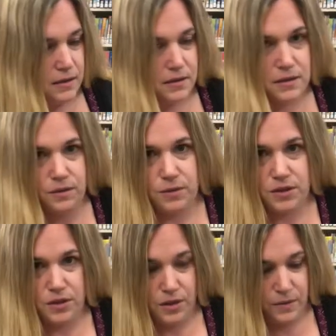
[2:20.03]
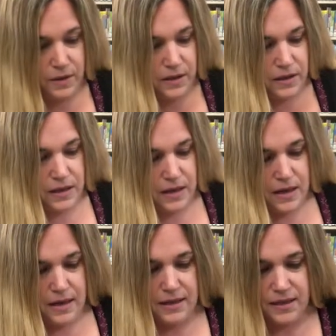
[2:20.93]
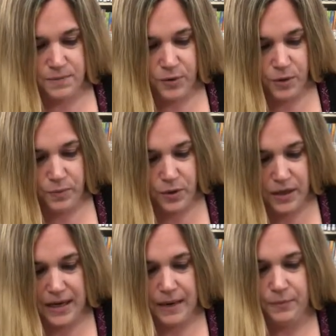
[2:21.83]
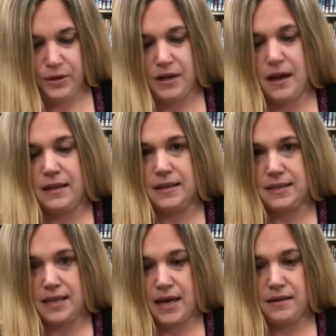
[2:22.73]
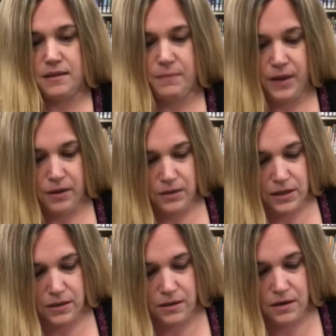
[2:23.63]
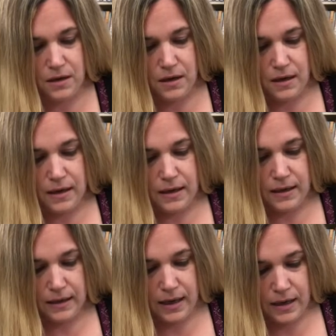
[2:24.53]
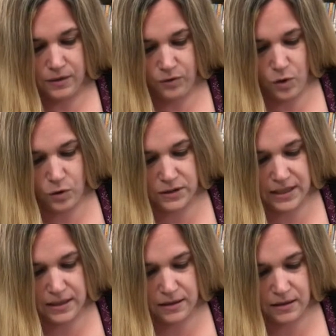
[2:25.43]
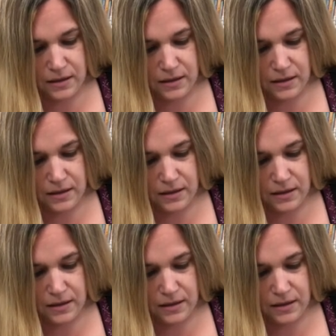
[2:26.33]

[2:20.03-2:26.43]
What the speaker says: so we'll start with this purple, and I put it on the side of the bell here and kind of hold it.